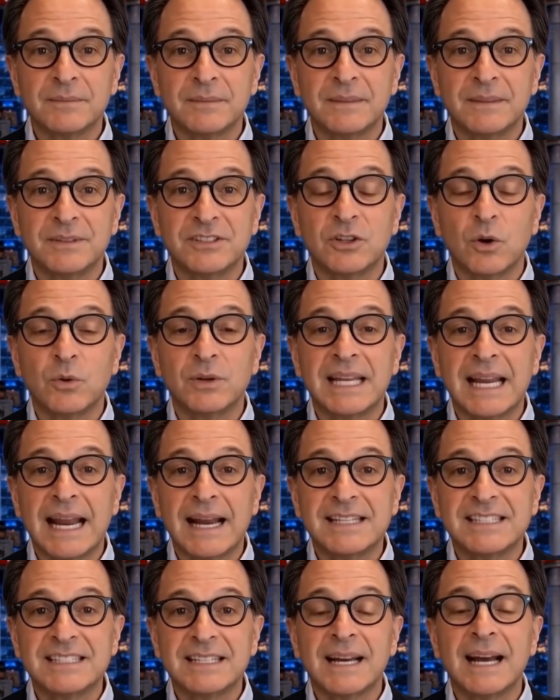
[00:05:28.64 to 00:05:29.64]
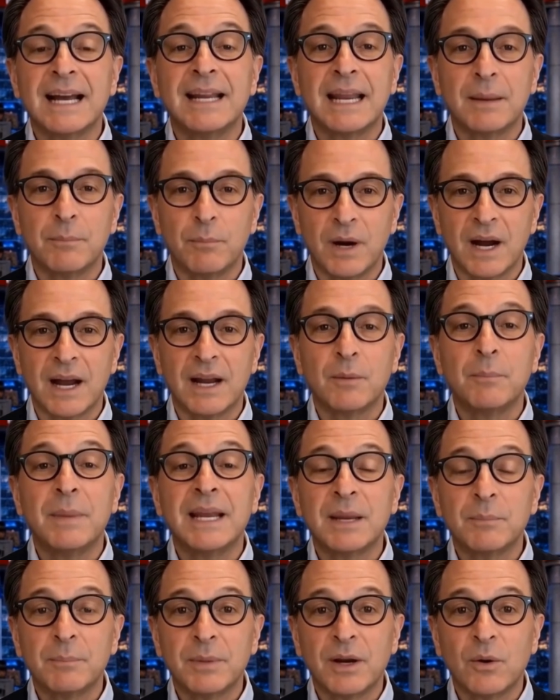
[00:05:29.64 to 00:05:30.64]
So yes, an empire may
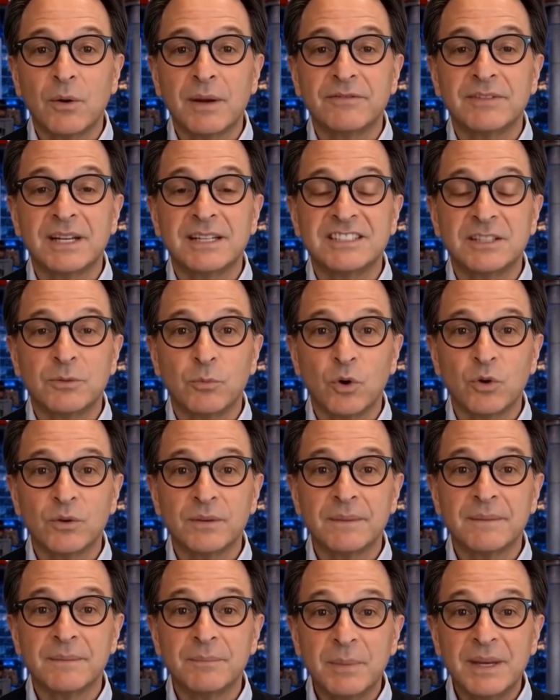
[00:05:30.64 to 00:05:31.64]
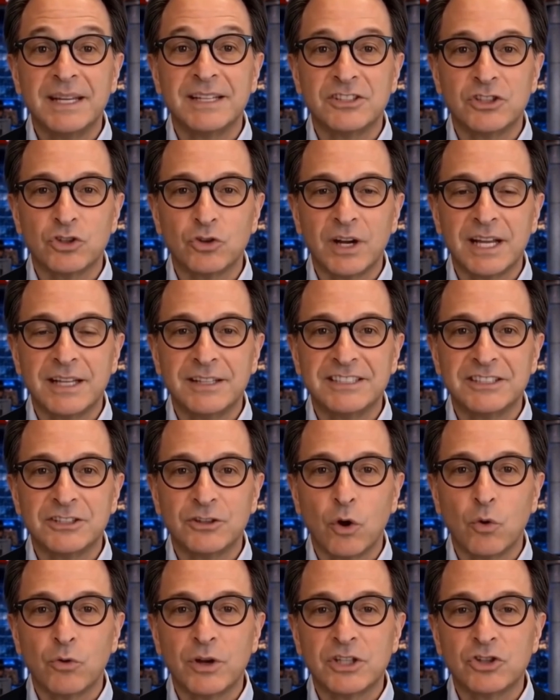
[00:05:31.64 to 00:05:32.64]
appear invincible, but its strengths
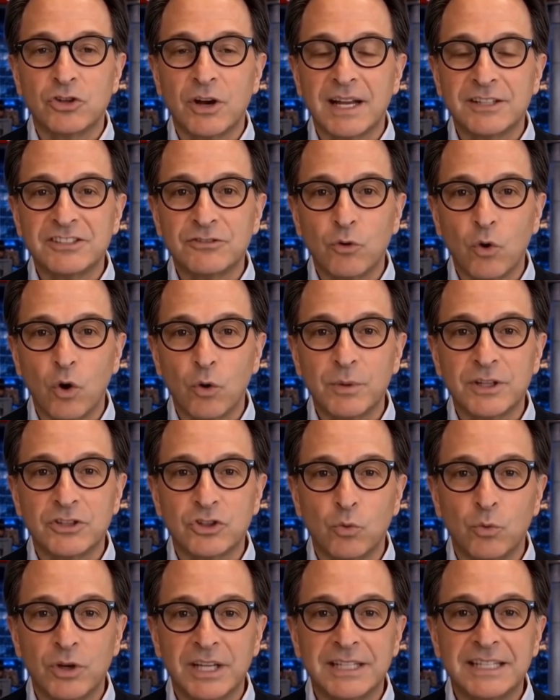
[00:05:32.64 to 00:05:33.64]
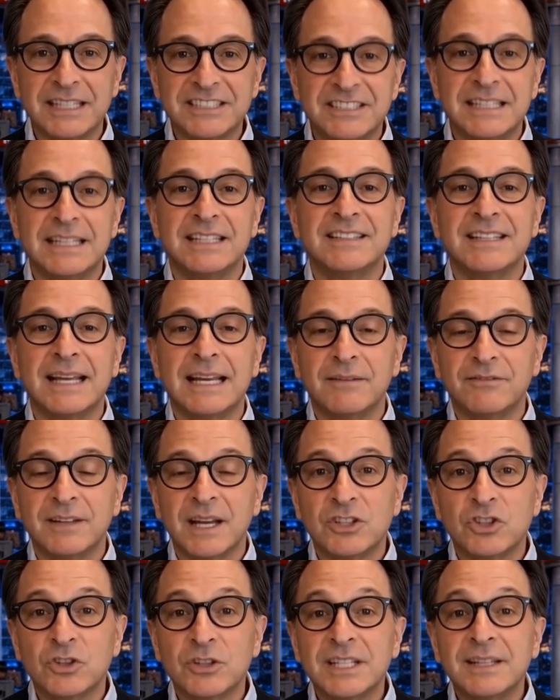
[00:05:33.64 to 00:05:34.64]
slowly transform into weaknesses that
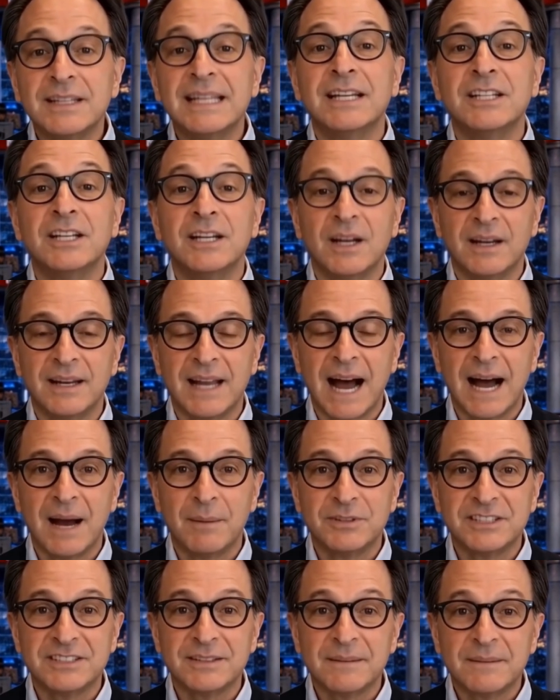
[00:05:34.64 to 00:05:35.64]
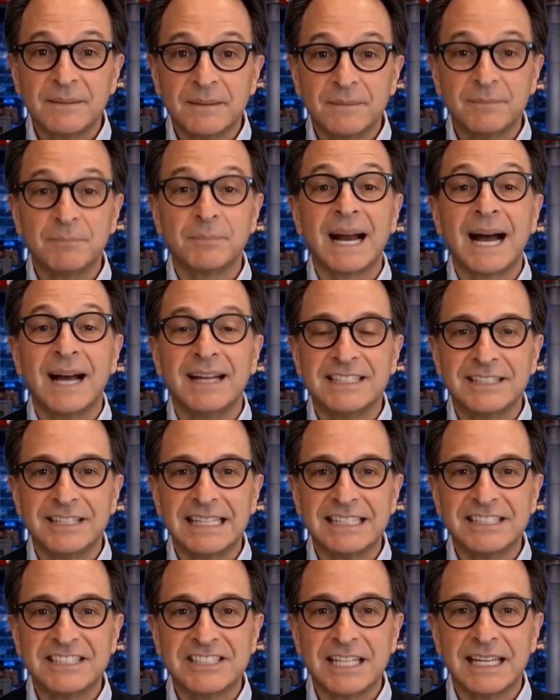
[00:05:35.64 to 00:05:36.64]
eventually lead to collapse. Mass
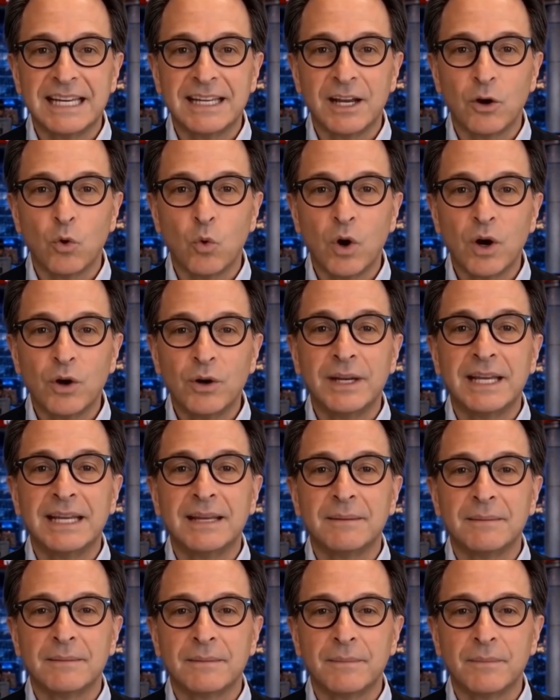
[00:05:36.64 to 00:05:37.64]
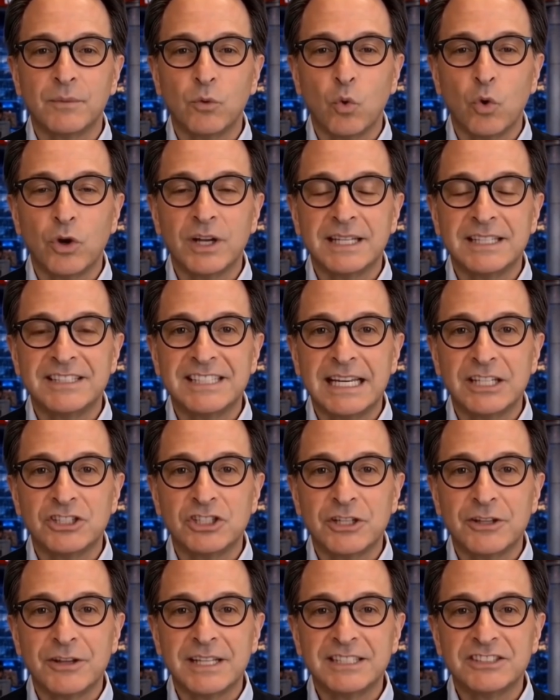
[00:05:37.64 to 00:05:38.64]
leads to inequality.
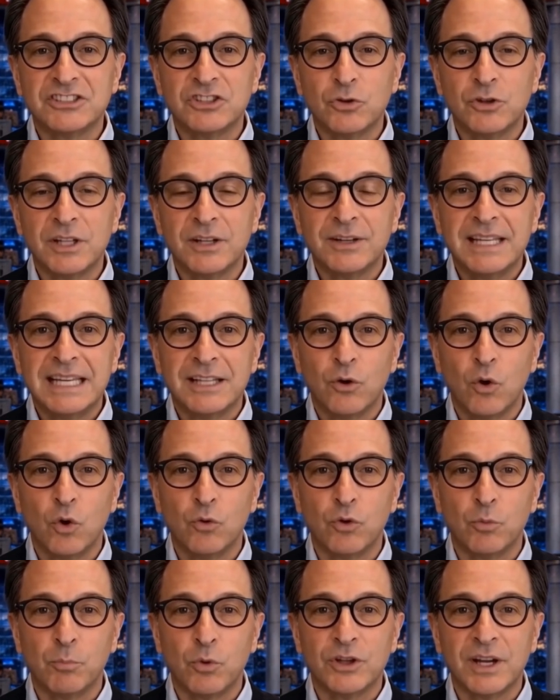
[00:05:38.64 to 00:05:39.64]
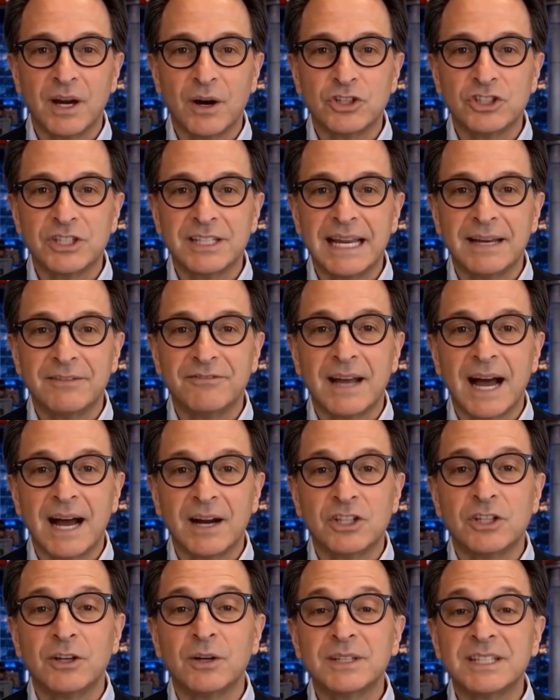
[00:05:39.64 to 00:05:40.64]
Organization leads to elite overproduction and
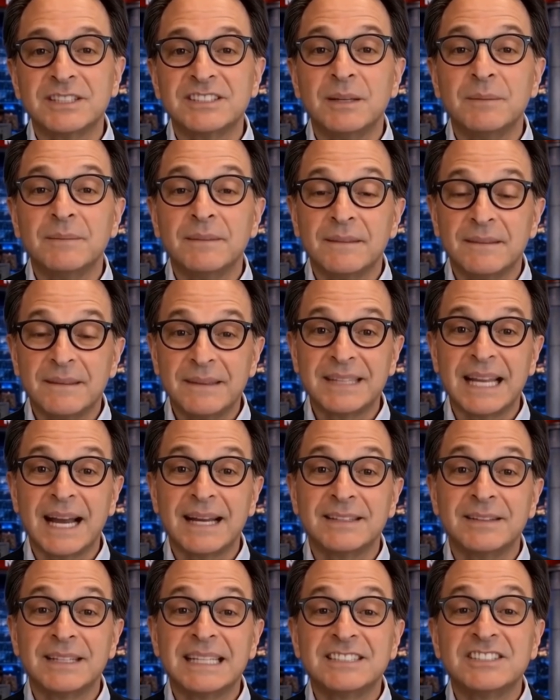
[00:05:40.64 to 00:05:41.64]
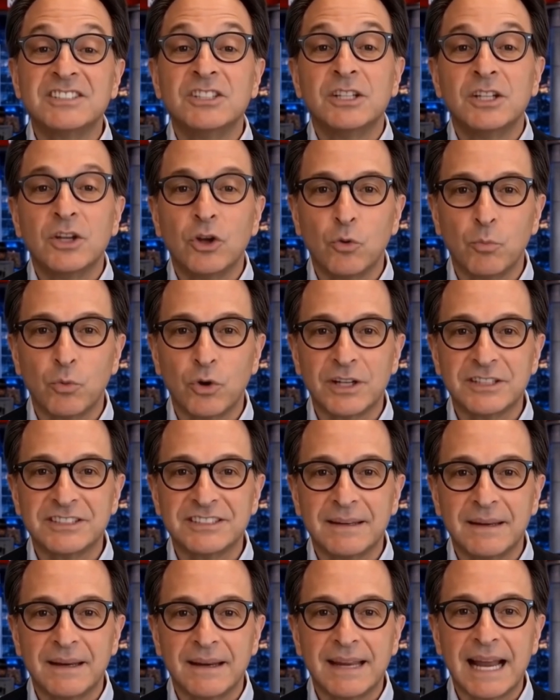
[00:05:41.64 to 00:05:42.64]
factionalism. Death leads to hubris.
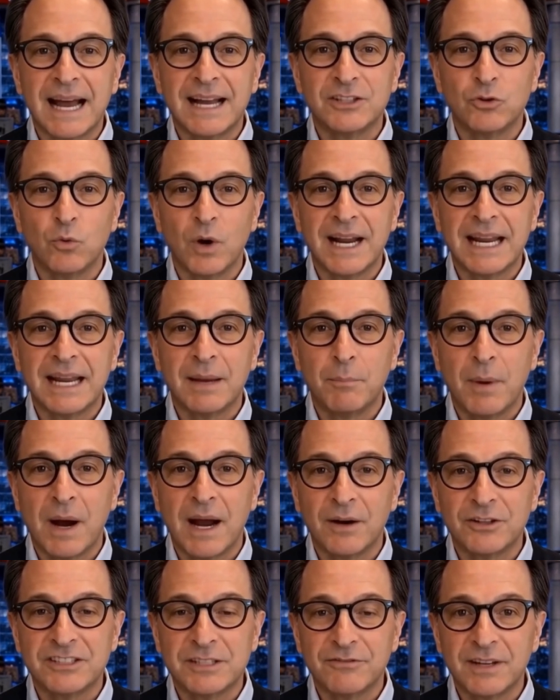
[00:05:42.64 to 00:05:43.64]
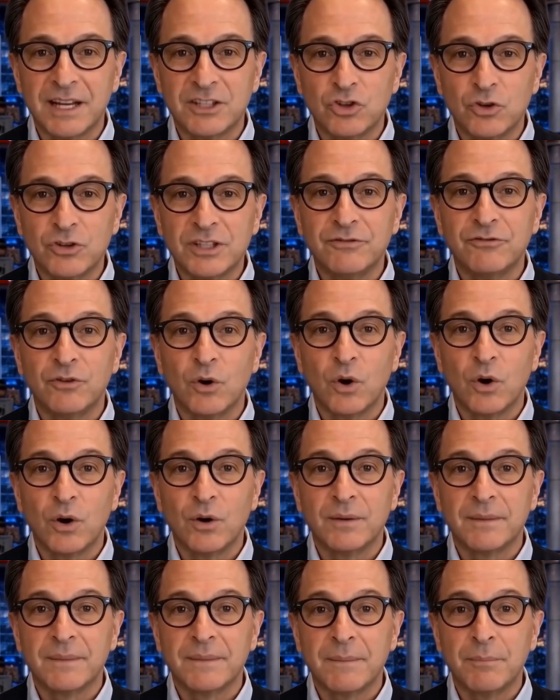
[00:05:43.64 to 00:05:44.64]
That is why empires eventually
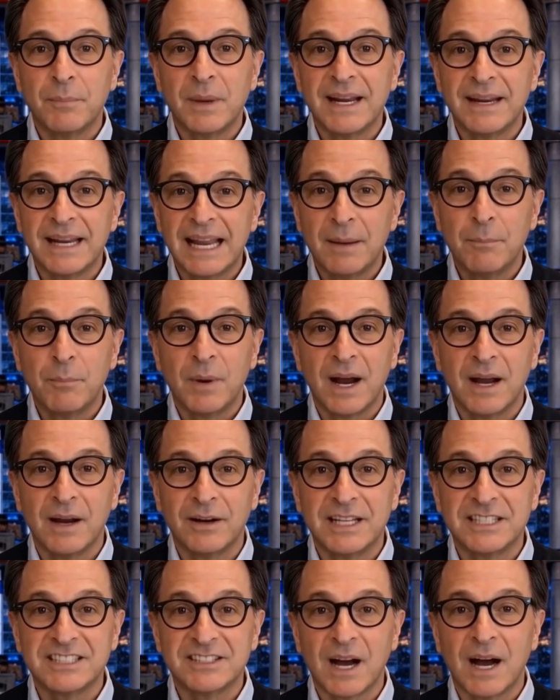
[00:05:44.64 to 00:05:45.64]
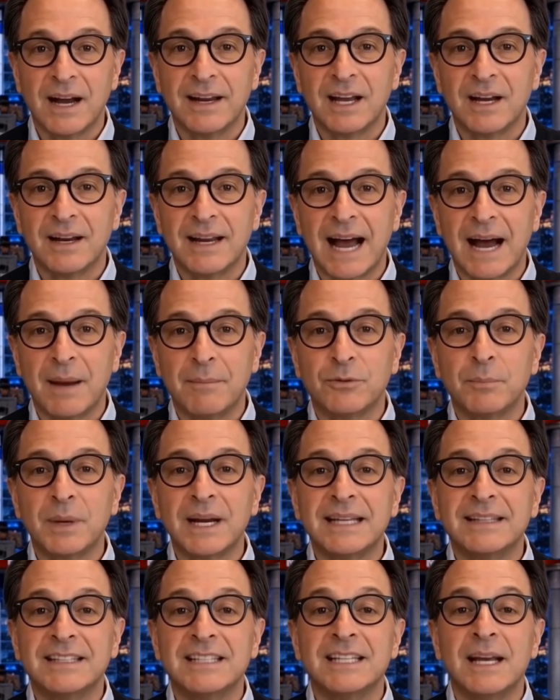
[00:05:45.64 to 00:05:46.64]
fall. But an empire does not collapse by
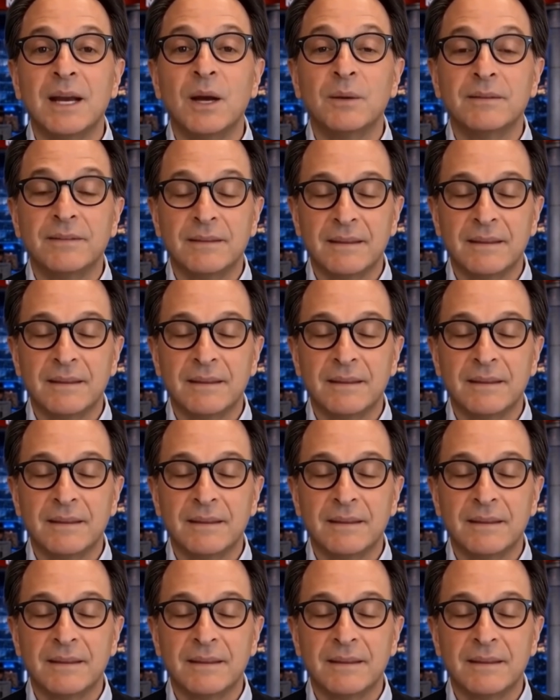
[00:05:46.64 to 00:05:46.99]
itself.